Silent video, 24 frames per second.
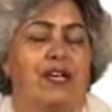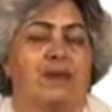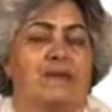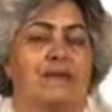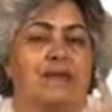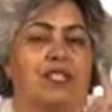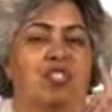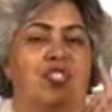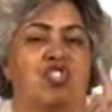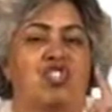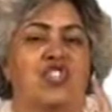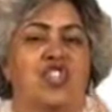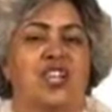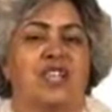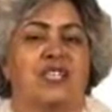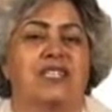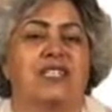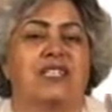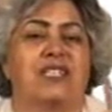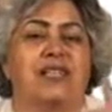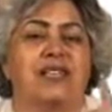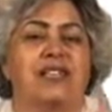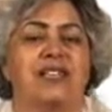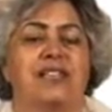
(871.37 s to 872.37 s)
But
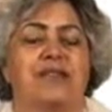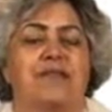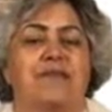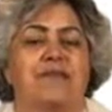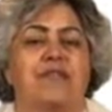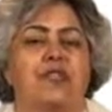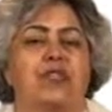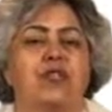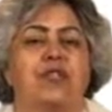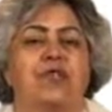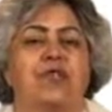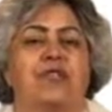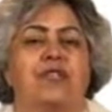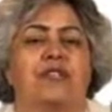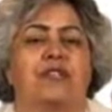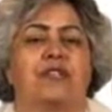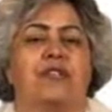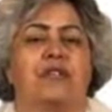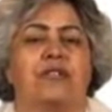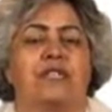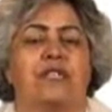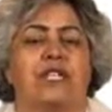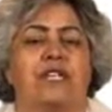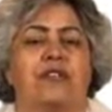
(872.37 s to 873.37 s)
just at the moment
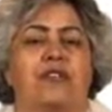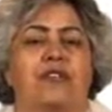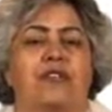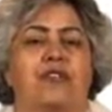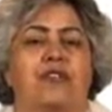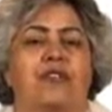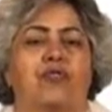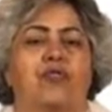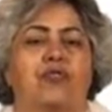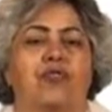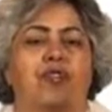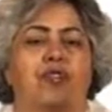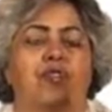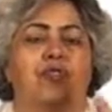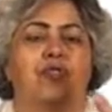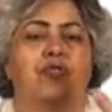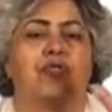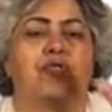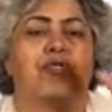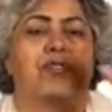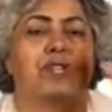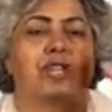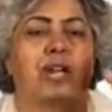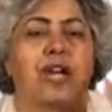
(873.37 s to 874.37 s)
when they were going to
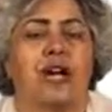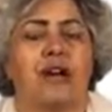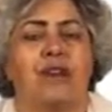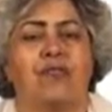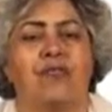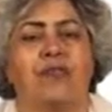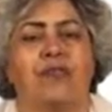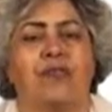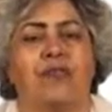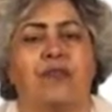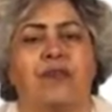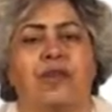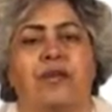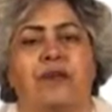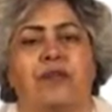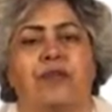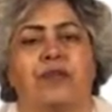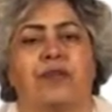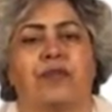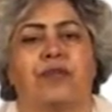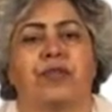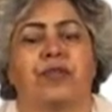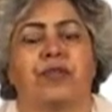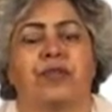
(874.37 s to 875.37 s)
crown him
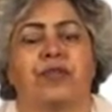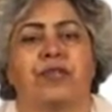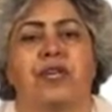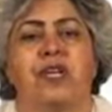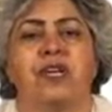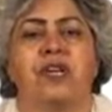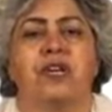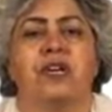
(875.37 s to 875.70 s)
emperor,